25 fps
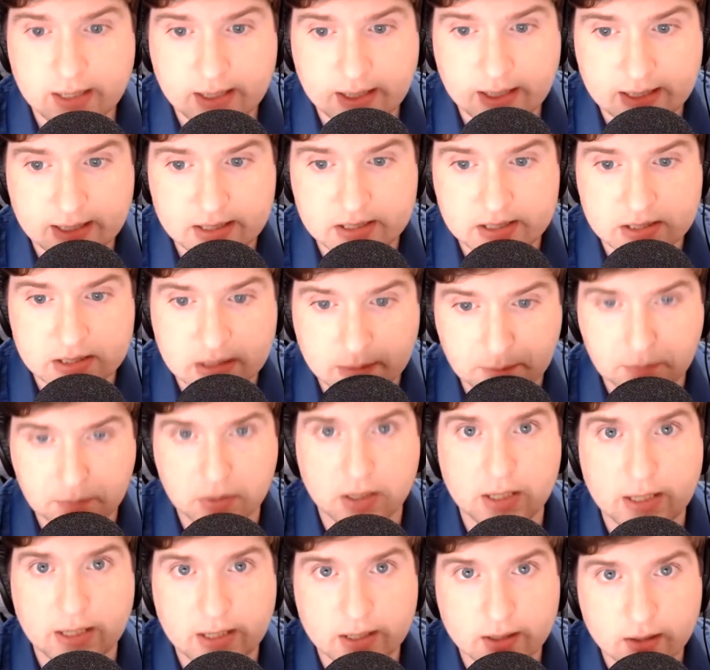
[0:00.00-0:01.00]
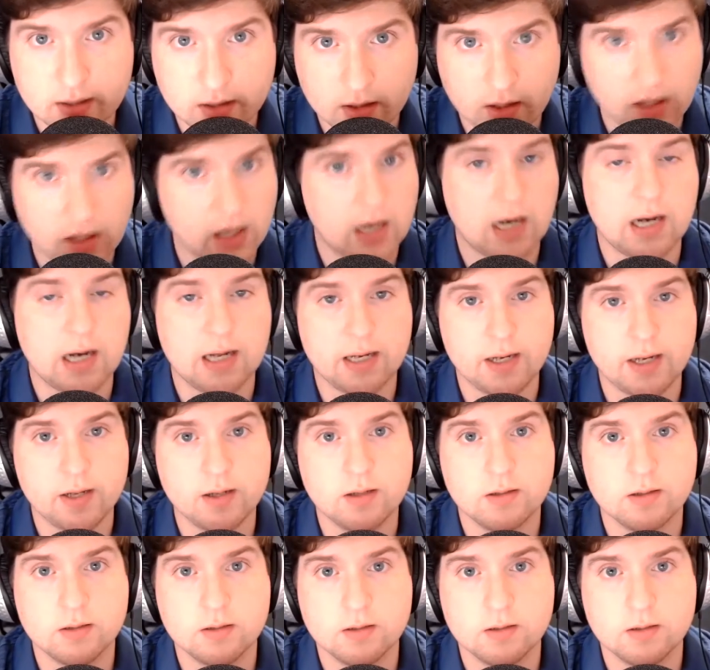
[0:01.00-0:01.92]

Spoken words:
It's simply God.